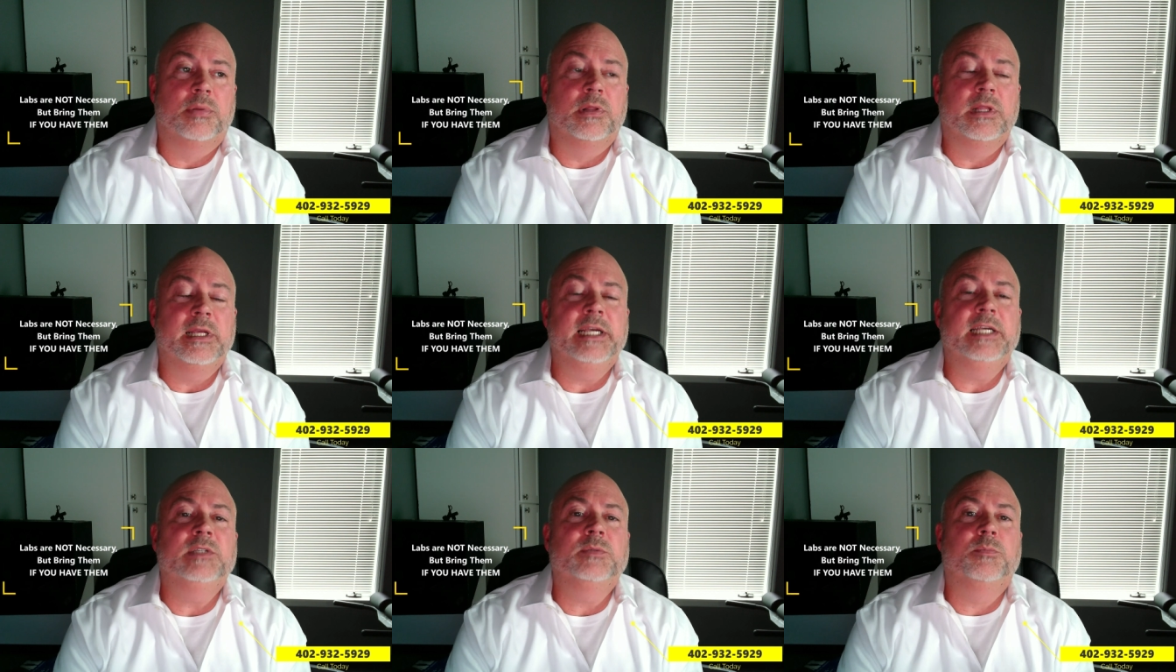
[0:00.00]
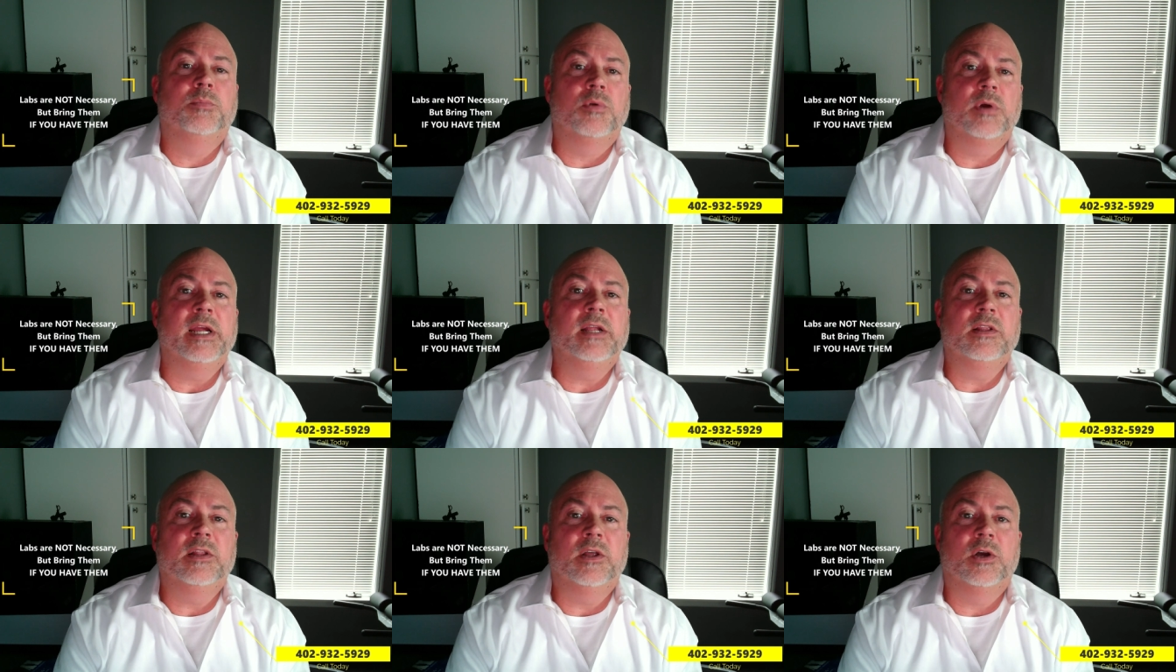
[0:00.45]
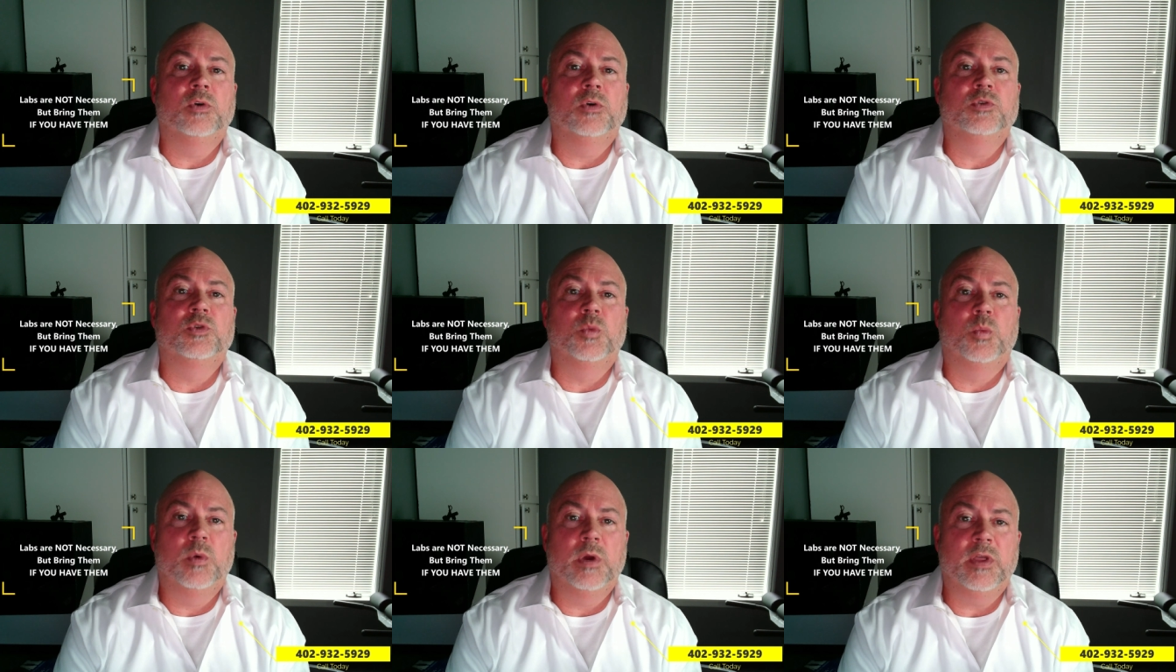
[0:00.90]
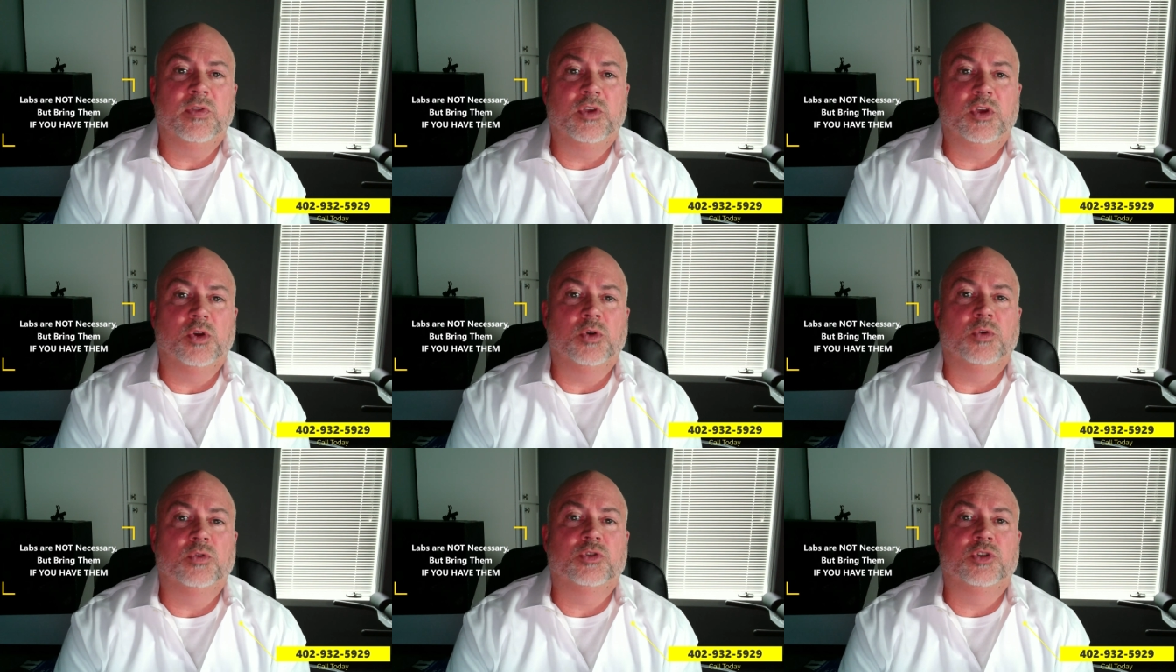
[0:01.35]
please bring those
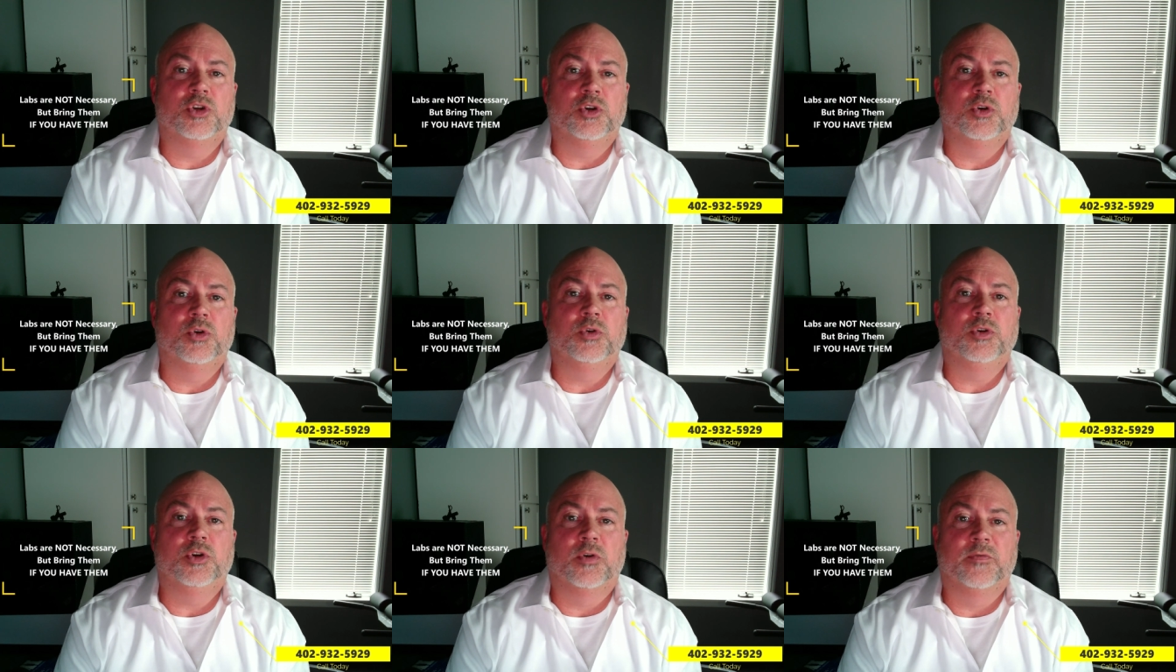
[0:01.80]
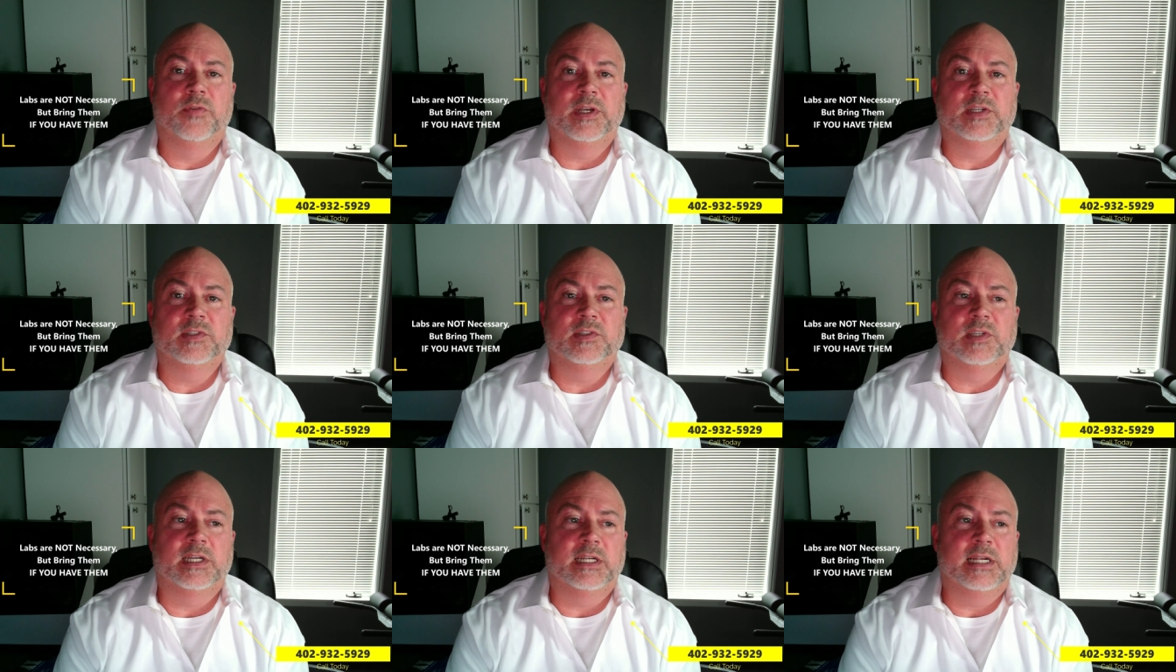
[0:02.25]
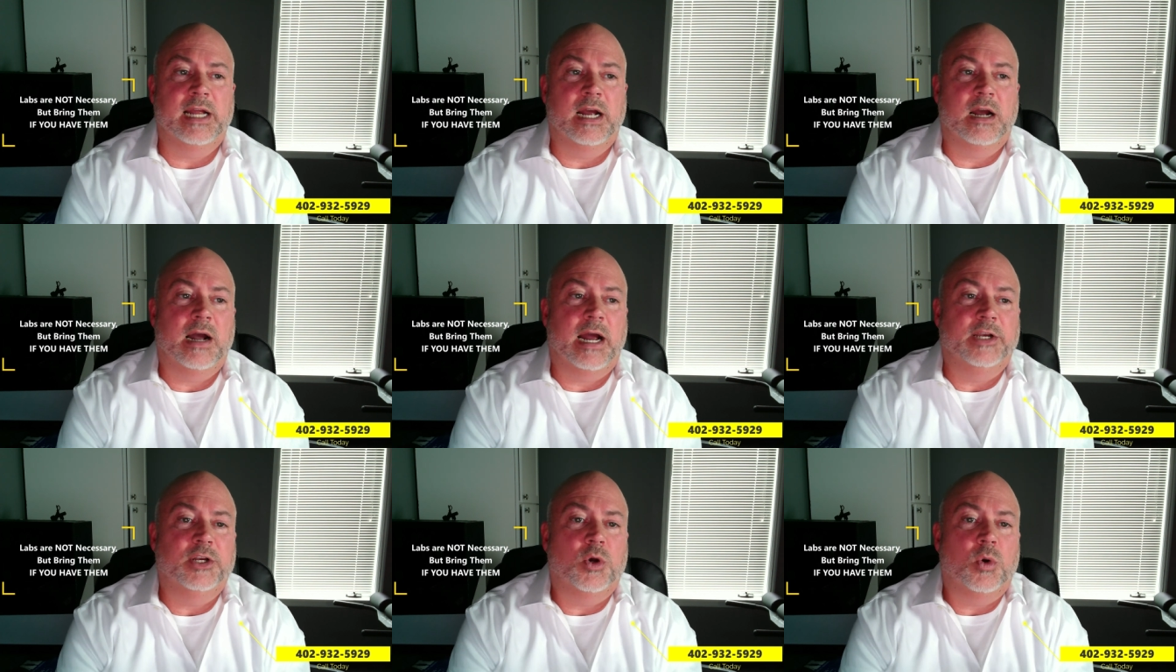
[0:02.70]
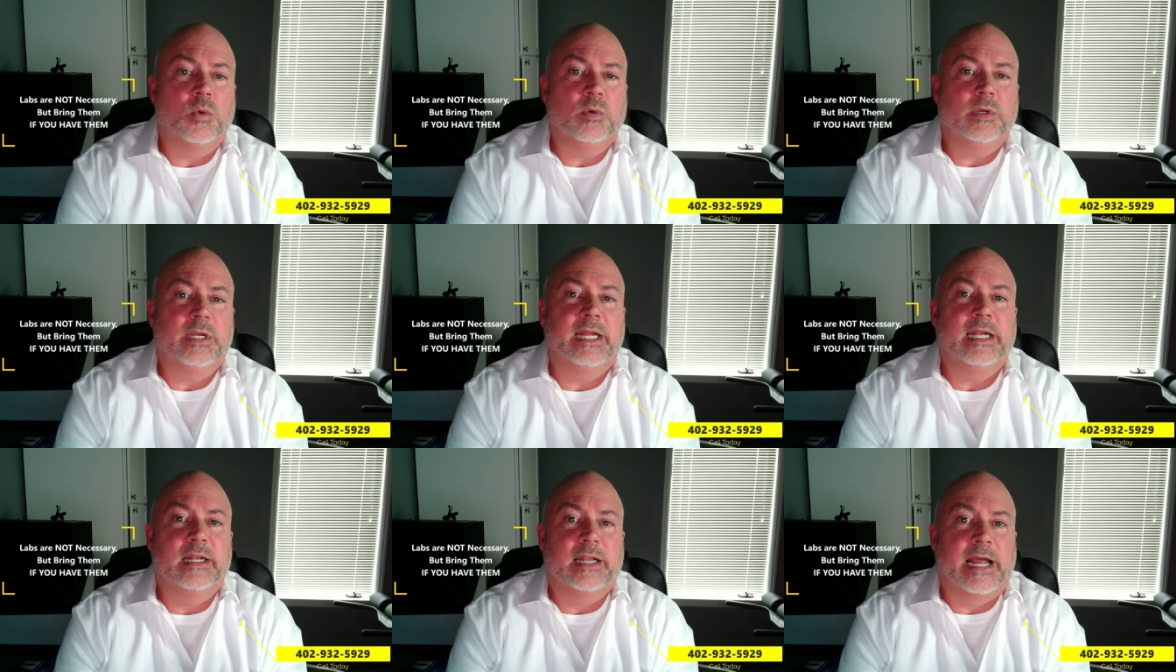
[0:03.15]
with you to your visit. Now, I
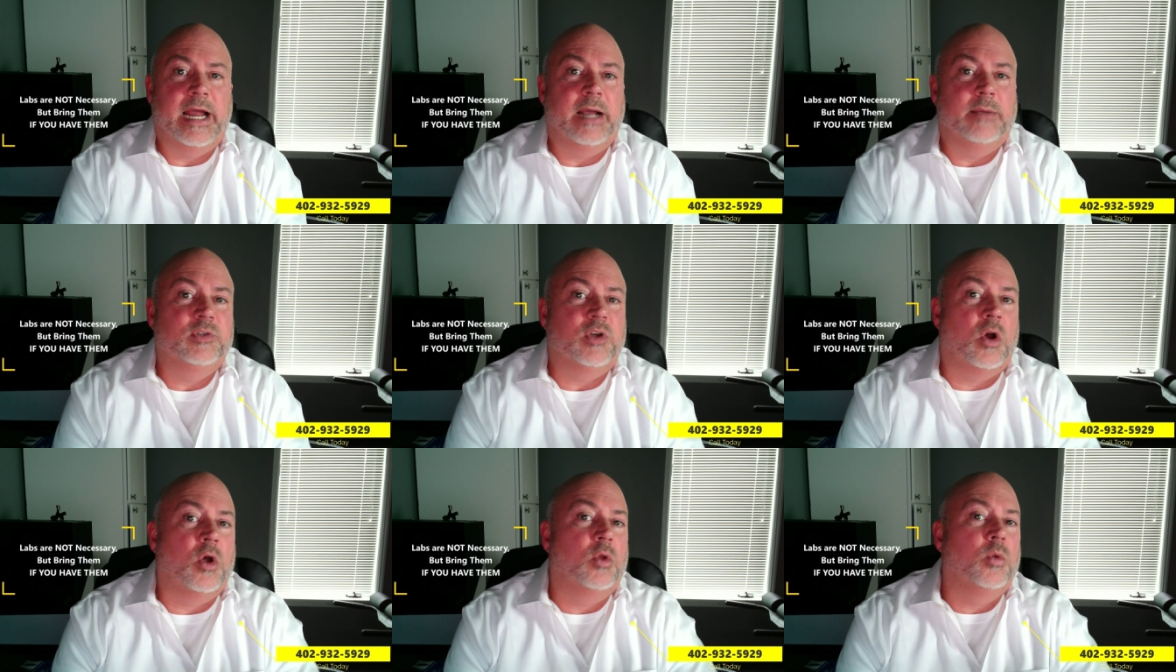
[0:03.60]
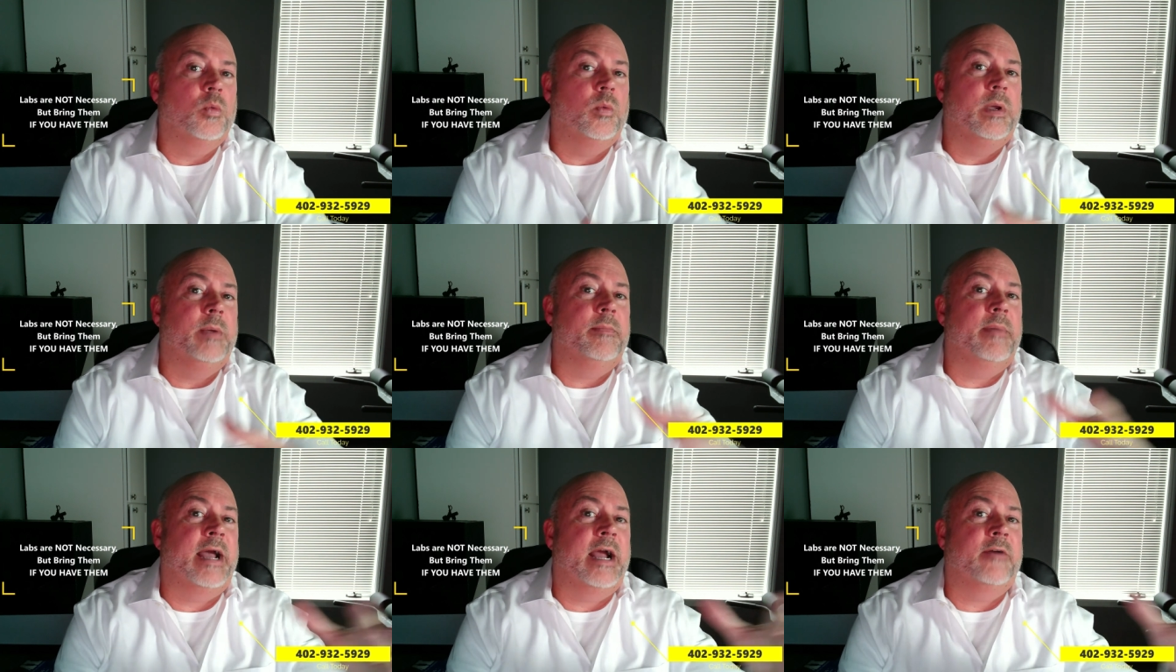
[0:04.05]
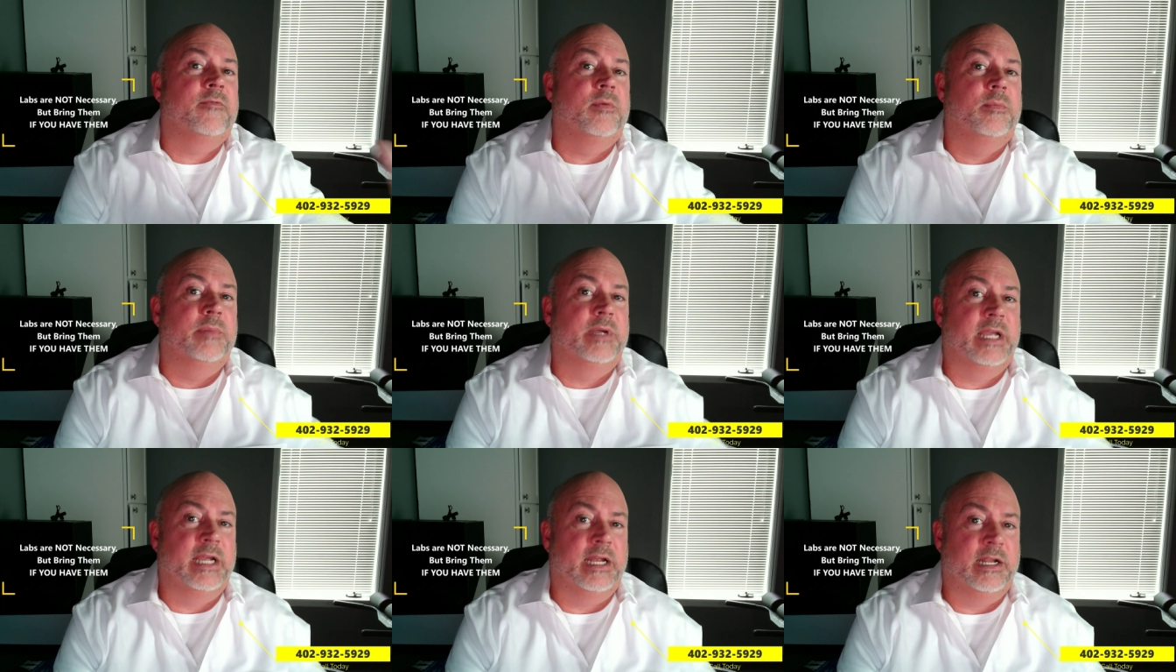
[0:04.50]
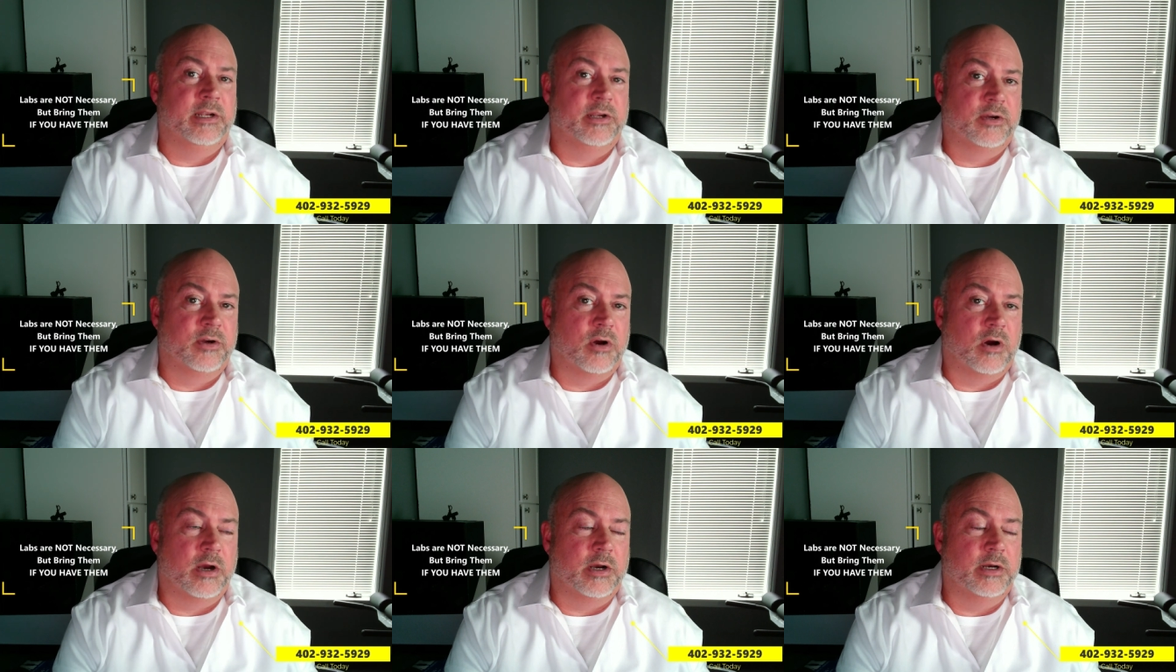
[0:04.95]
don't need labs all the way back from
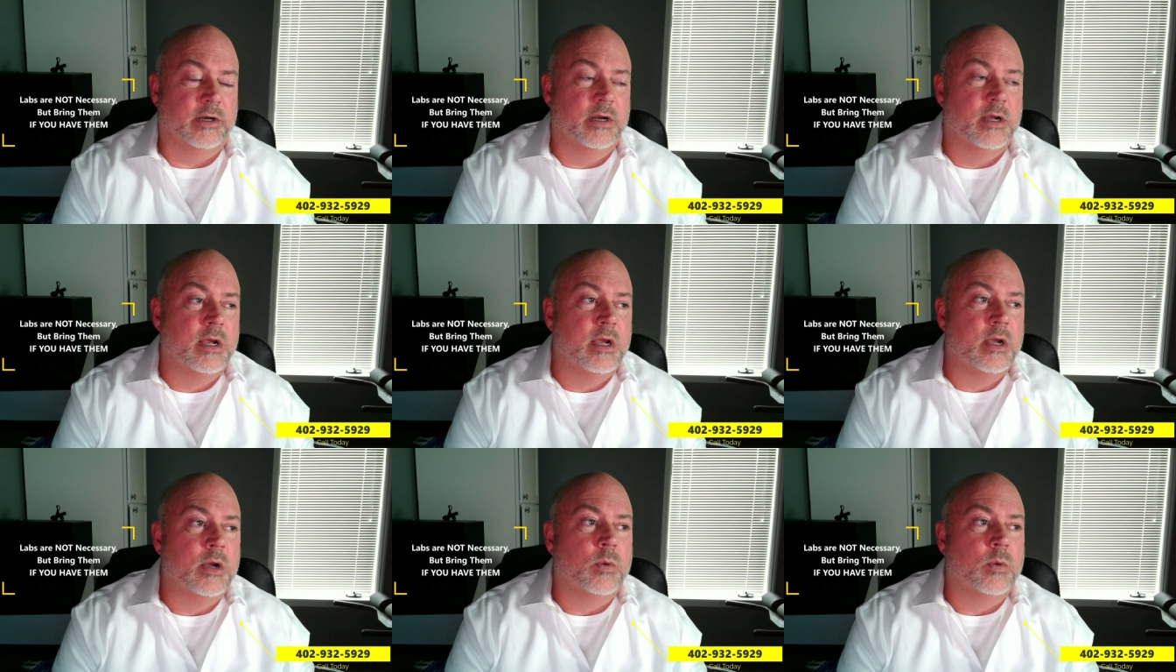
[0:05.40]
kindergarten.